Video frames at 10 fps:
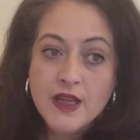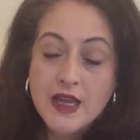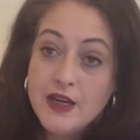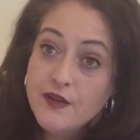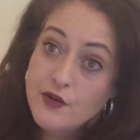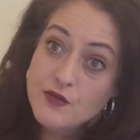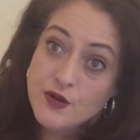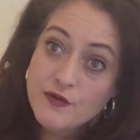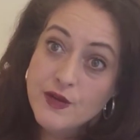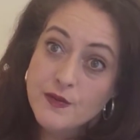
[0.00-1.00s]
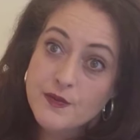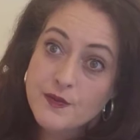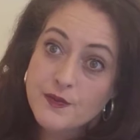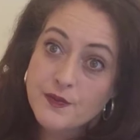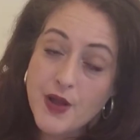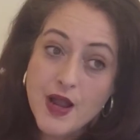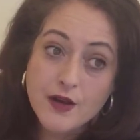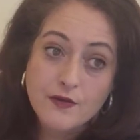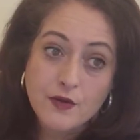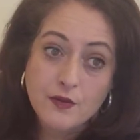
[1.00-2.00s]
And if you're moving
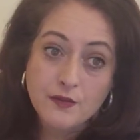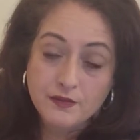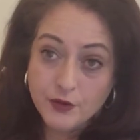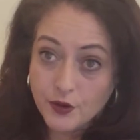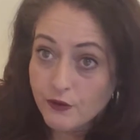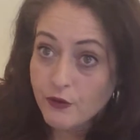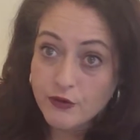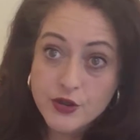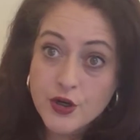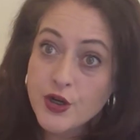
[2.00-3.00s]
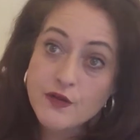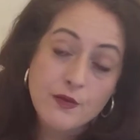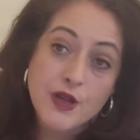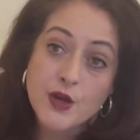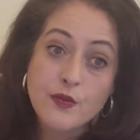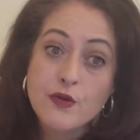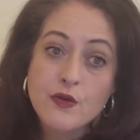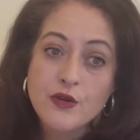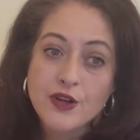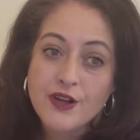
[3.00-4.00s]
back from, if you're returning from being
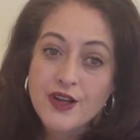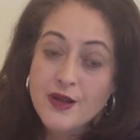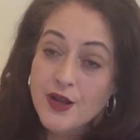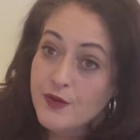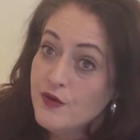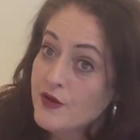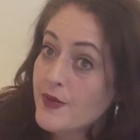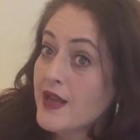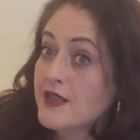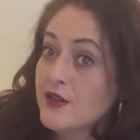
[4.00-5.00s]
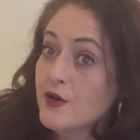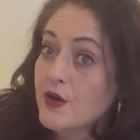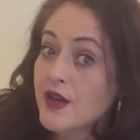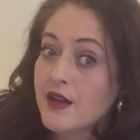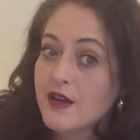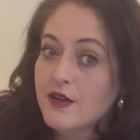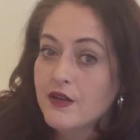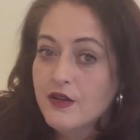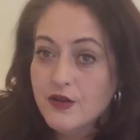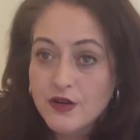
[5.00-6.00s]
abroad and moving back to the UK,
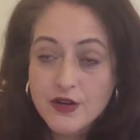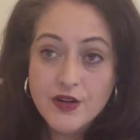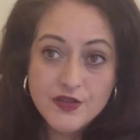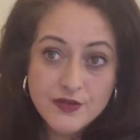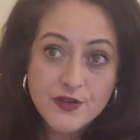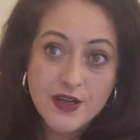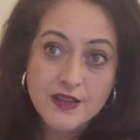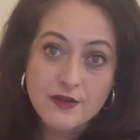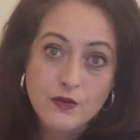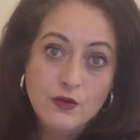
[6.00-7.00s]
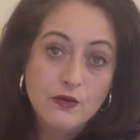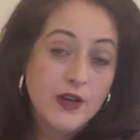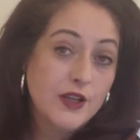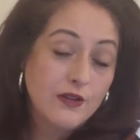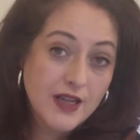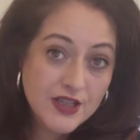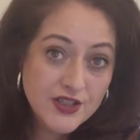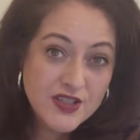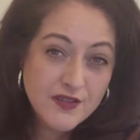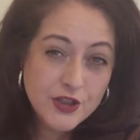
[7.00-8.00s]
you are going to find that all the
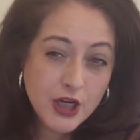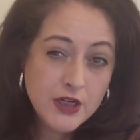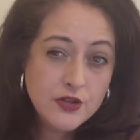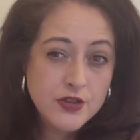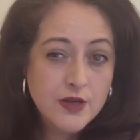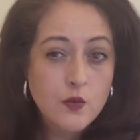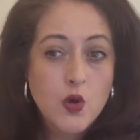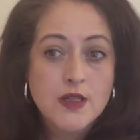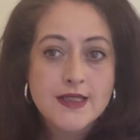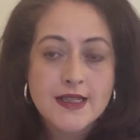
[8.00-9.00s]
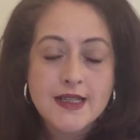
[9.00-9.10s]
regulations have changed somewhat.